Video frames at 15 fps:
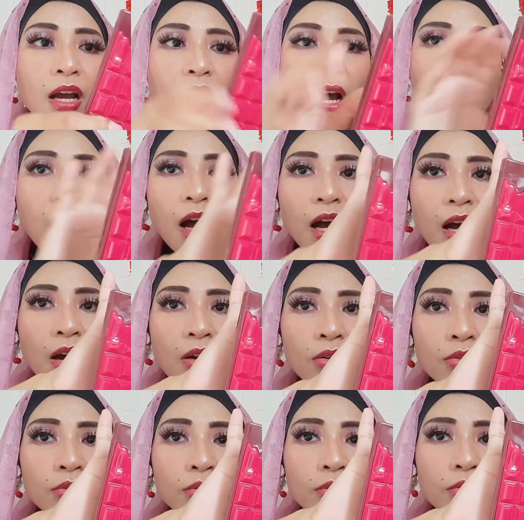
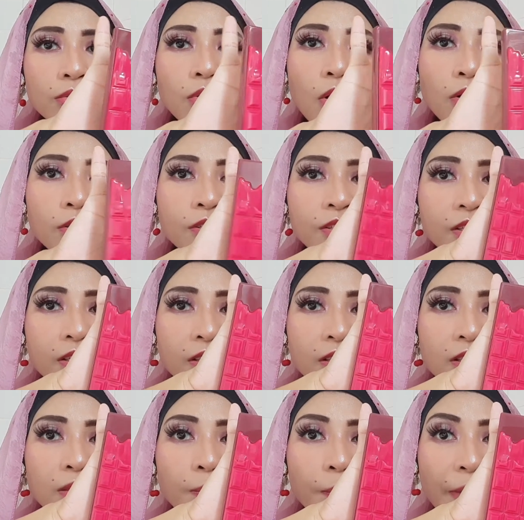how gorgeous
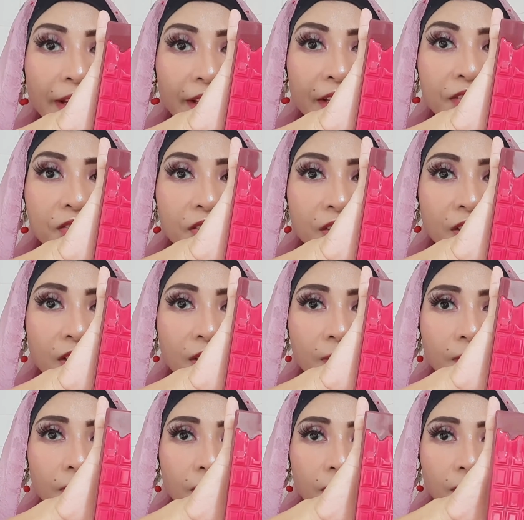the packaging.
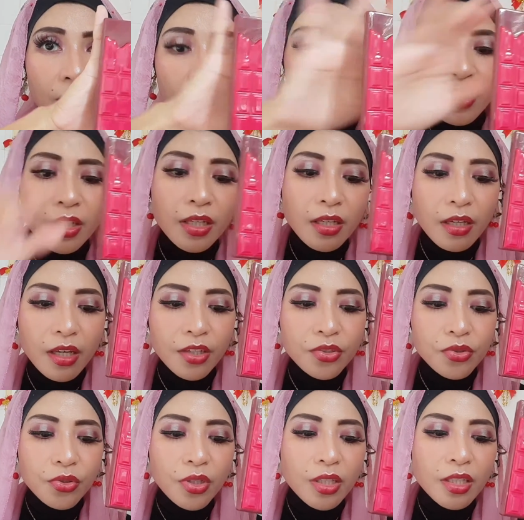Okay,
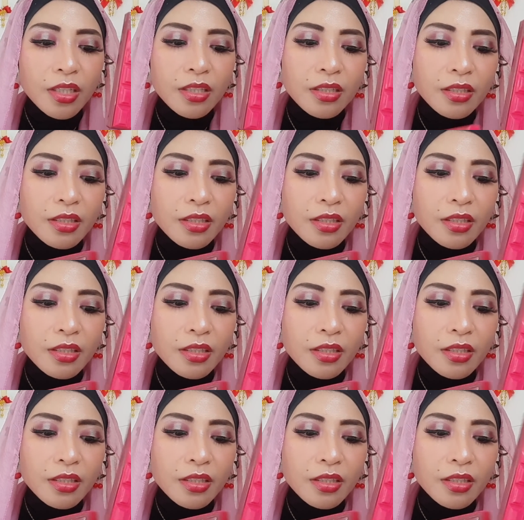actually